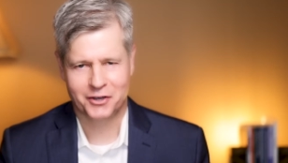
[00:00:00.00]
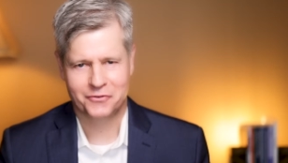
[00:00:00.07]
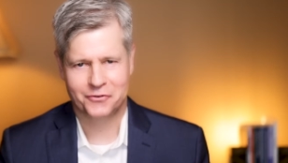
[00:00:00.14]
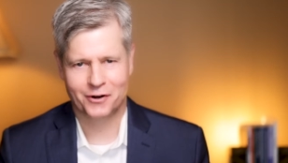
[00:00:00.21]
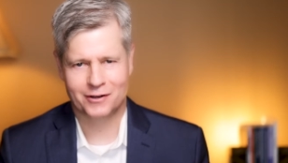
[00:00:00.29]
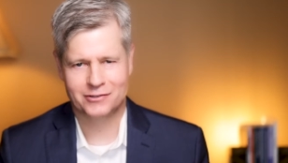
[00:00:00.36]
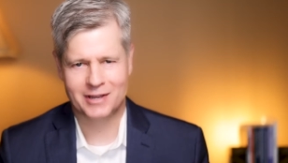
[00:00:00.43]

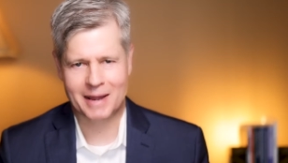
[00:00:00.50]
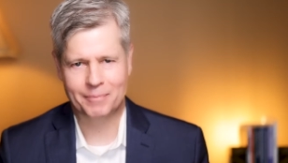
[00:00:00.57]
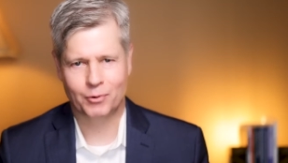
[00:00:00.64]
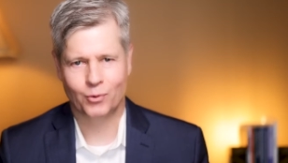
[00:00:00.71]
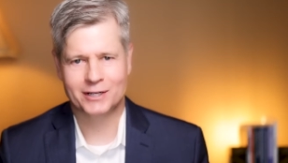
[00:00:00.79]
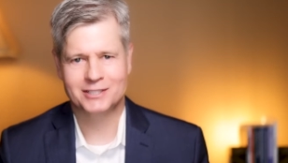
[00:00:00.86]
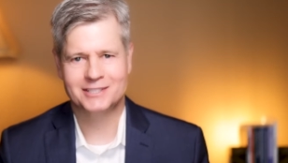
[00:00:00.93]
For
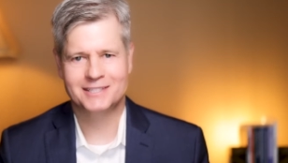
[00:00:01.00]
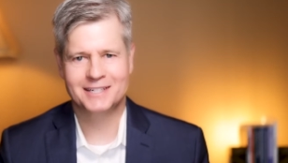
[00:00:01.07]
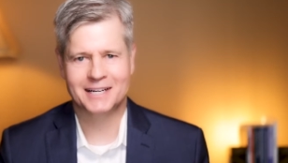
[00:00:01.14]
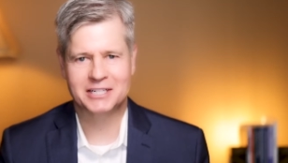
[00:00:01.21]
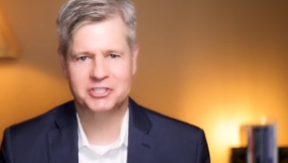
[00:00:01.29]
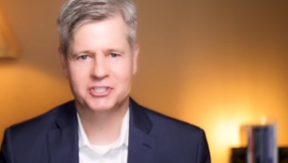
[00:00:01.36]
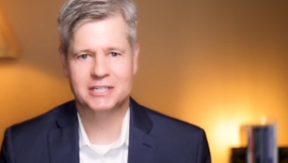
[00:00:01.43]
example, when
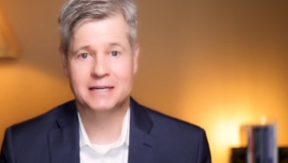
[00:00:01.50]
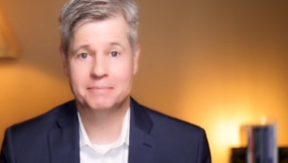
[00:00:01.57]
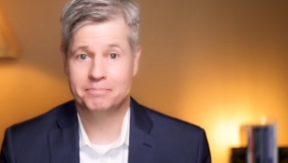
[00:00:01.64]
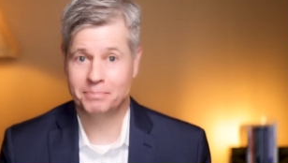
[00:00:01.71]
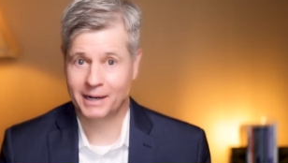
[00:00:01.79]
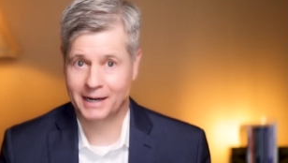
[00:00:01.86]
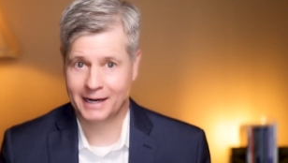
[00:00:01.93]

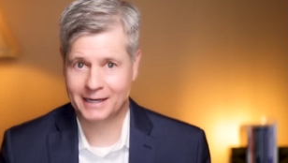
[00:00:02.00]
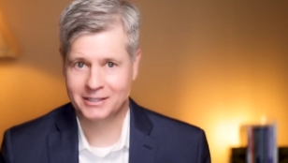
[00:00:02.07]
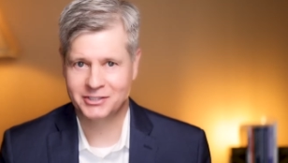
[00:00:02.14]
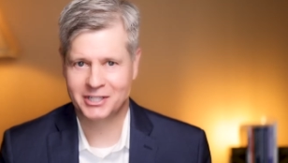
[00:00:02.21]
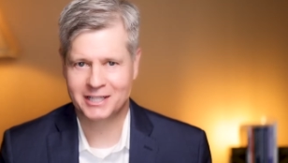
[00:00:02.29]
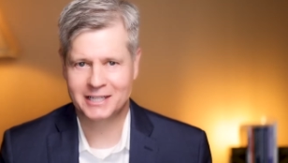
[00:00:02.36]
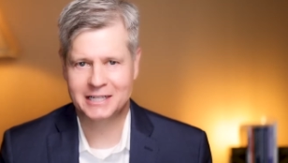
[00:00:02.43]
THC
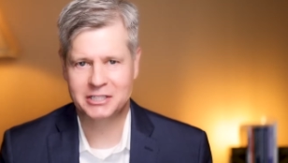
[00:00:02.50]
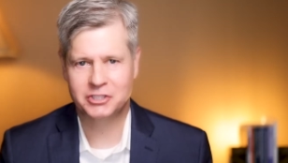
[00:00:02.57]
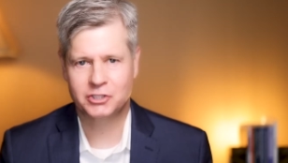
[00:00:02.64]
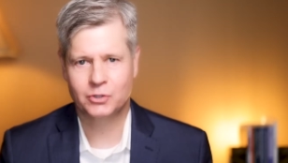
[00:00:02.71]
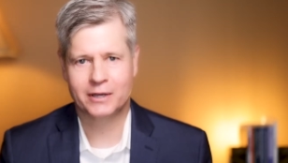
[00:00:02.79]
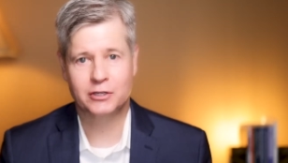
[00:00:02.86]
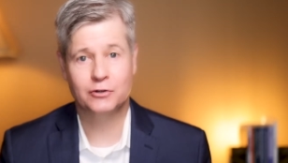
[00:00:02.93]
binds, it leads
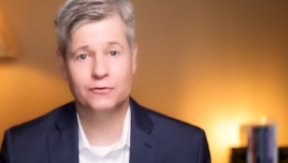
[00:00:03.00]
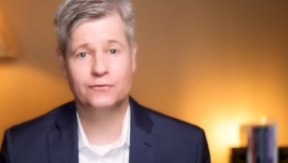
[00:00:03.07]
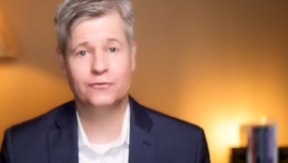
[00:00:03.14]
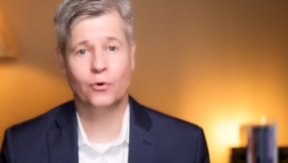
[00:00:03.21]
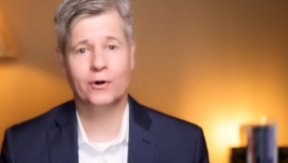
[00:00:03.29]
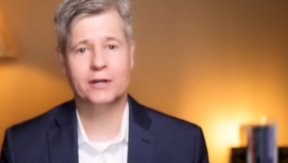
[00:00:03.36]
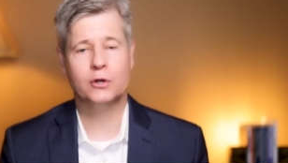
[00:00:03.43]
to a
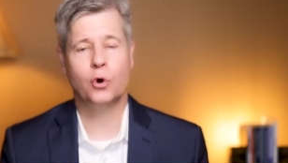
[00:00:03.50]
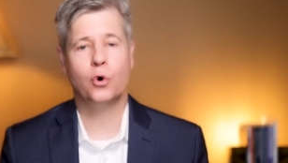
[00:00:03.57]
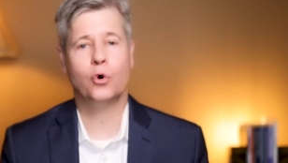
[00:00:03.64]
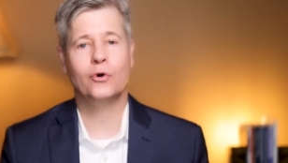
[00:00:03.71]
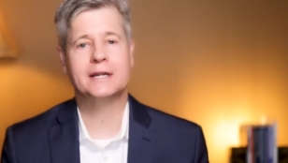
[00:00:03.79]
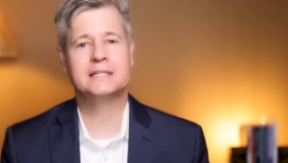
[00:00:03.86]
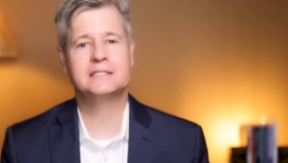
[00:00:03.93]
euphoric
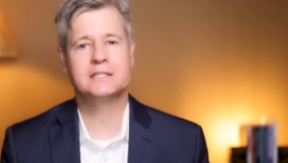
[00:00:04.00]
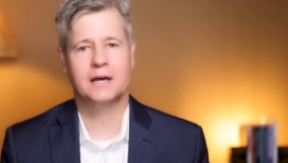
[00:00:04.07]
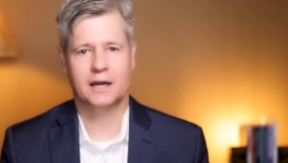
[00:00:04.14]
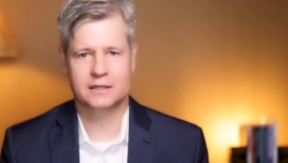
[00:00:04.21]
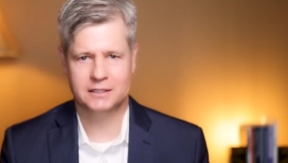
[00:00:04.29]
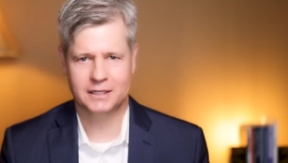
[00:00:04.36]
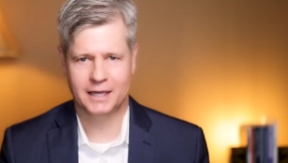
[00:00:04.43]
or
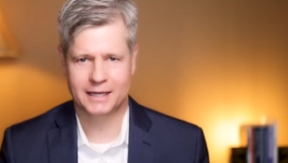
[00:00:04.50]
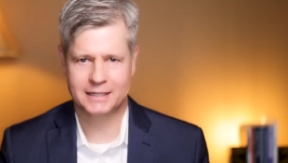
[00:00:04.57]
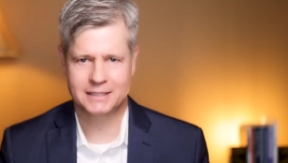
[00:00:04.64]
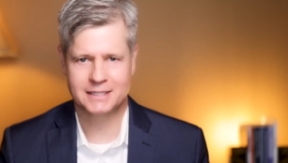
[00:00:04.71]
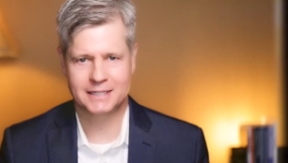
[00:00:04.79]
intoxicated